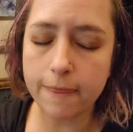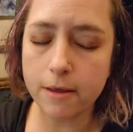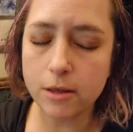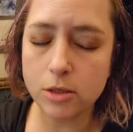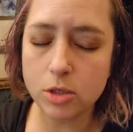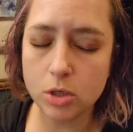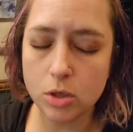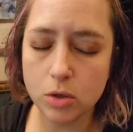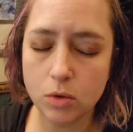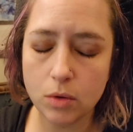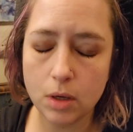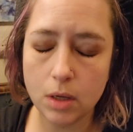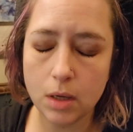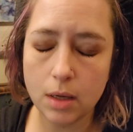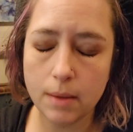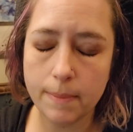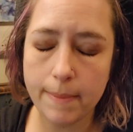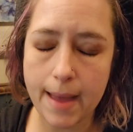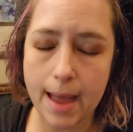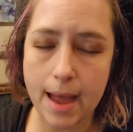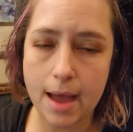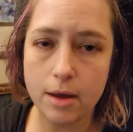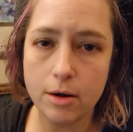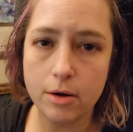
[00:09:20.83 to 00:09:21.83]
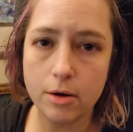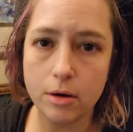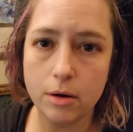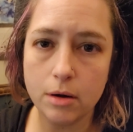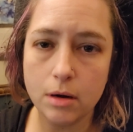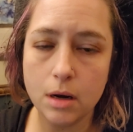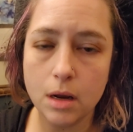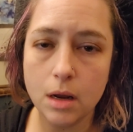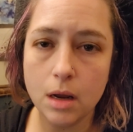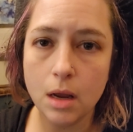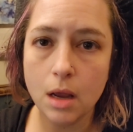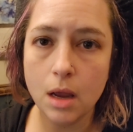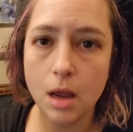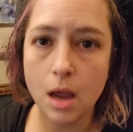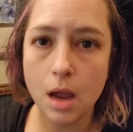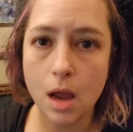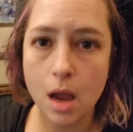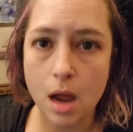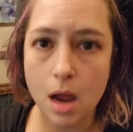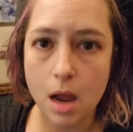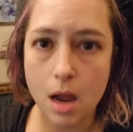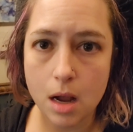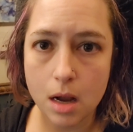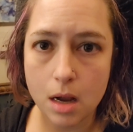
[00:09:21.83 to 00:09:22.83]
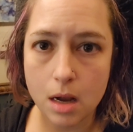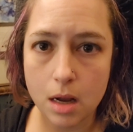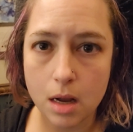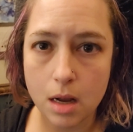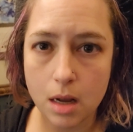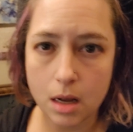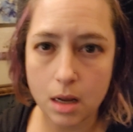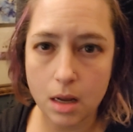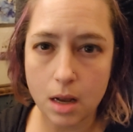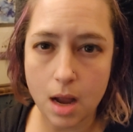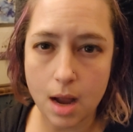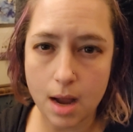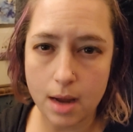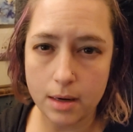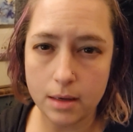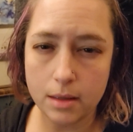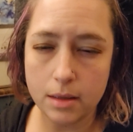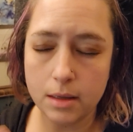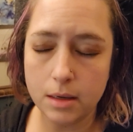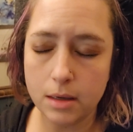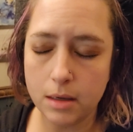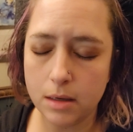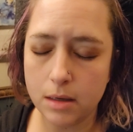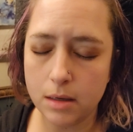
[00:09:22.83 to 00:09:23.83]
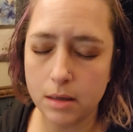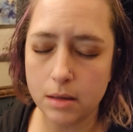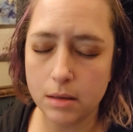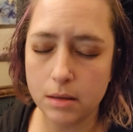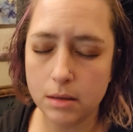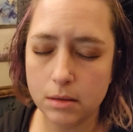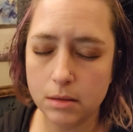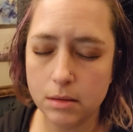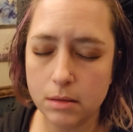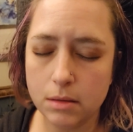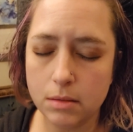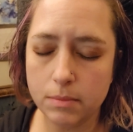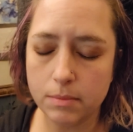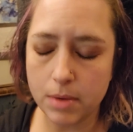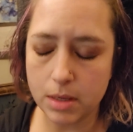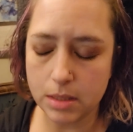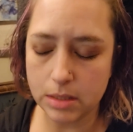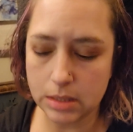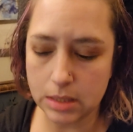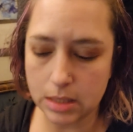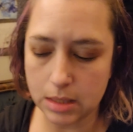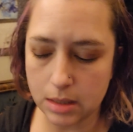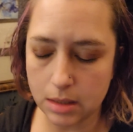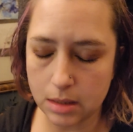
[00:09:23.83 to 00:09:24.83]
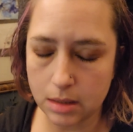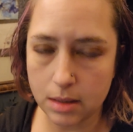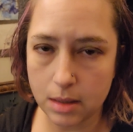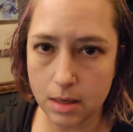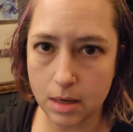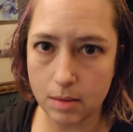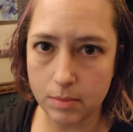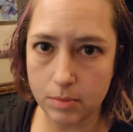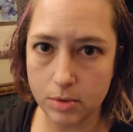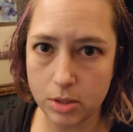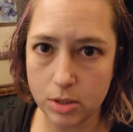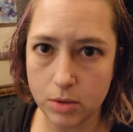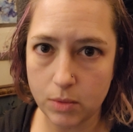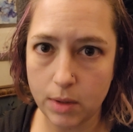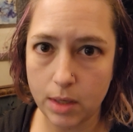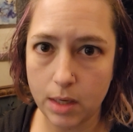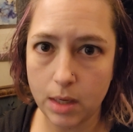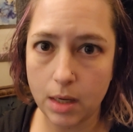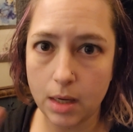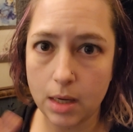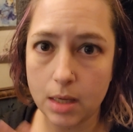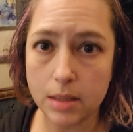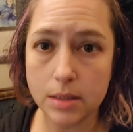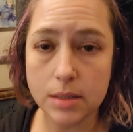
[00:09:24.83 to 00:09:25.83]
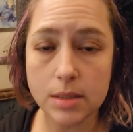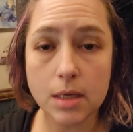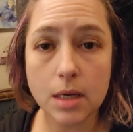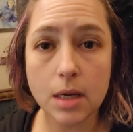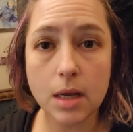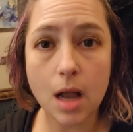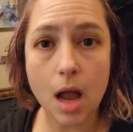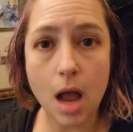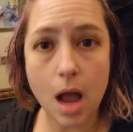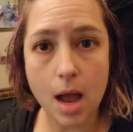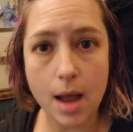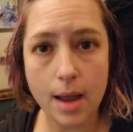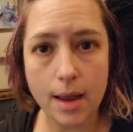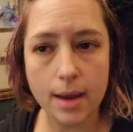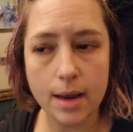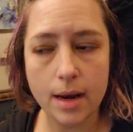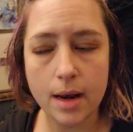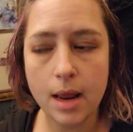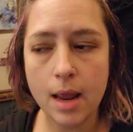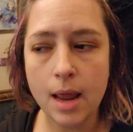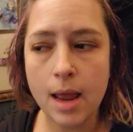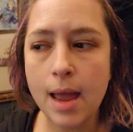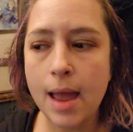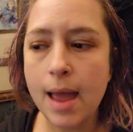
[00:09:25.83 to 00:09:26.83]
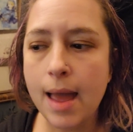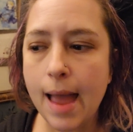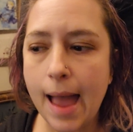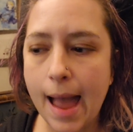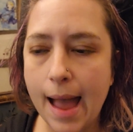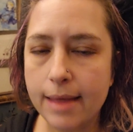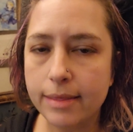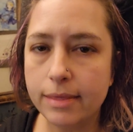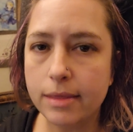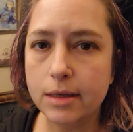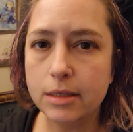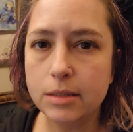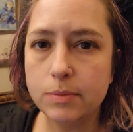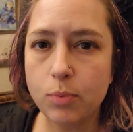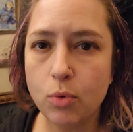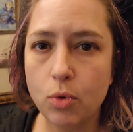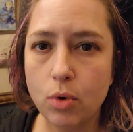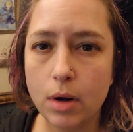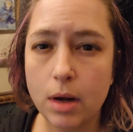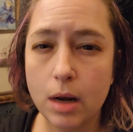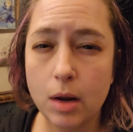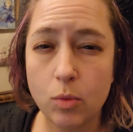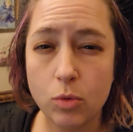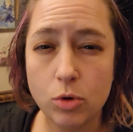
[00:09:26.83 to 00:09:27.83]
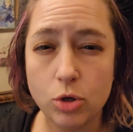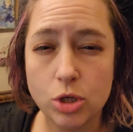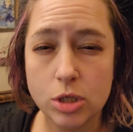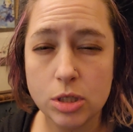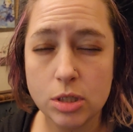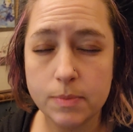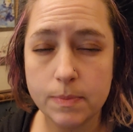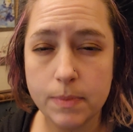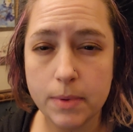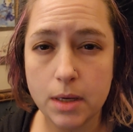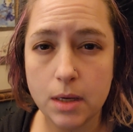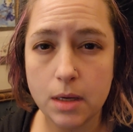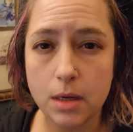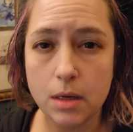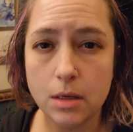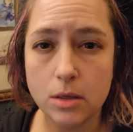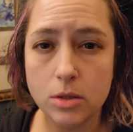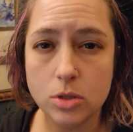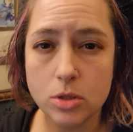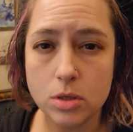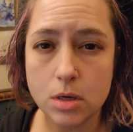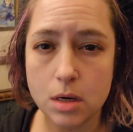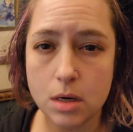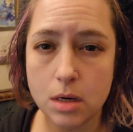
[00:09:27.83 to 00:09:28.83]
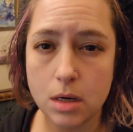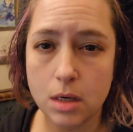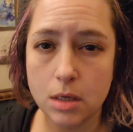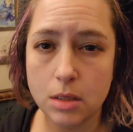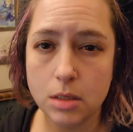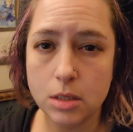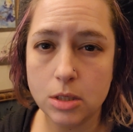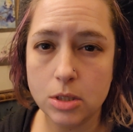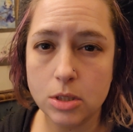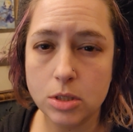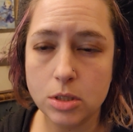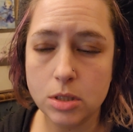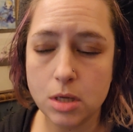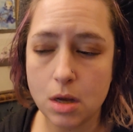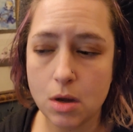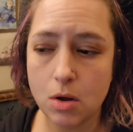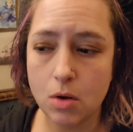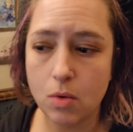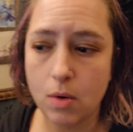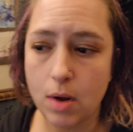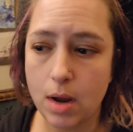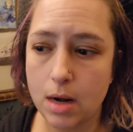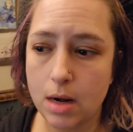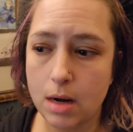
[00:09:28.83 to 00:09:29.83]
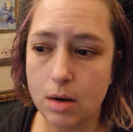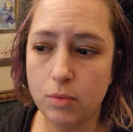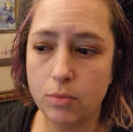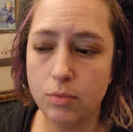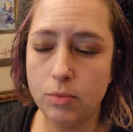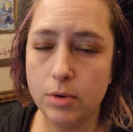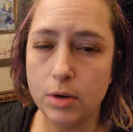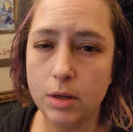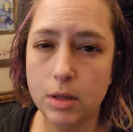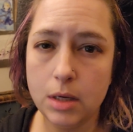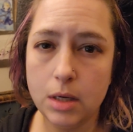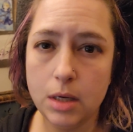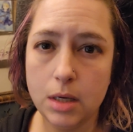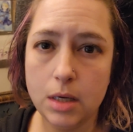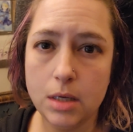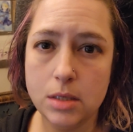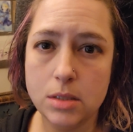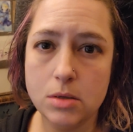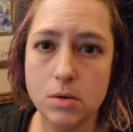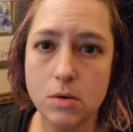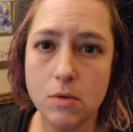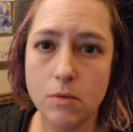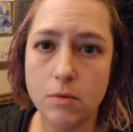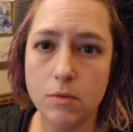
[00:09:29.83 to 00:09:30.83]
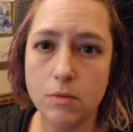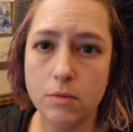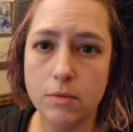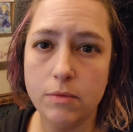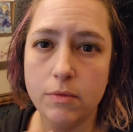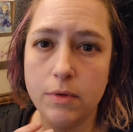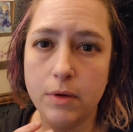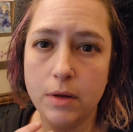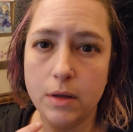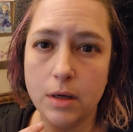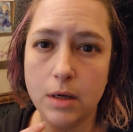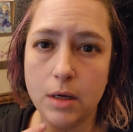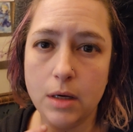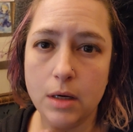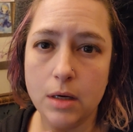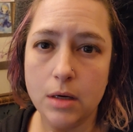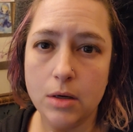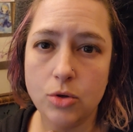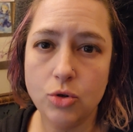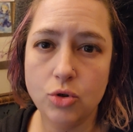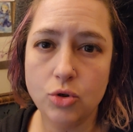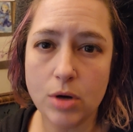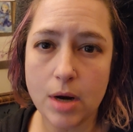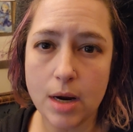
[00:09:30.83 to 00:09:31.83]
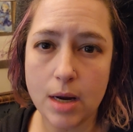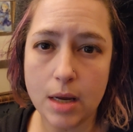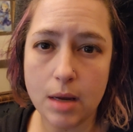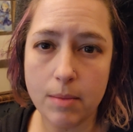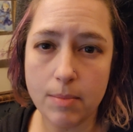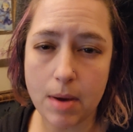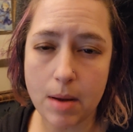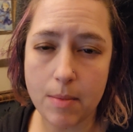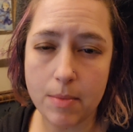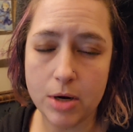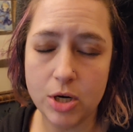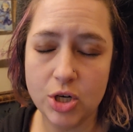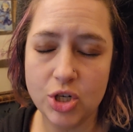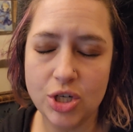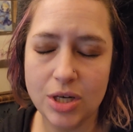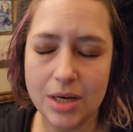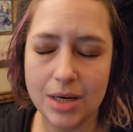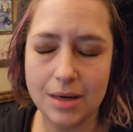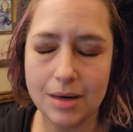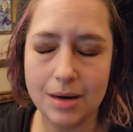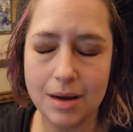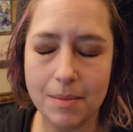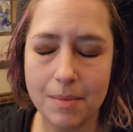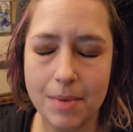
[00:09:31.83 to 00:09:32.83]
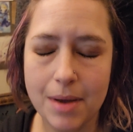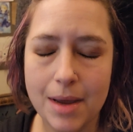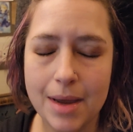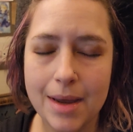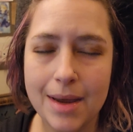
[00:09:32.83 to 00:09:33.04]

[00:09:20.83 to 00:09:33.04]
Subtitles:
tunic pattern cut, the muslin that I'm doing. It's cut. At this point, it would just be starting to sew, and I really don't feel like dragging my machine up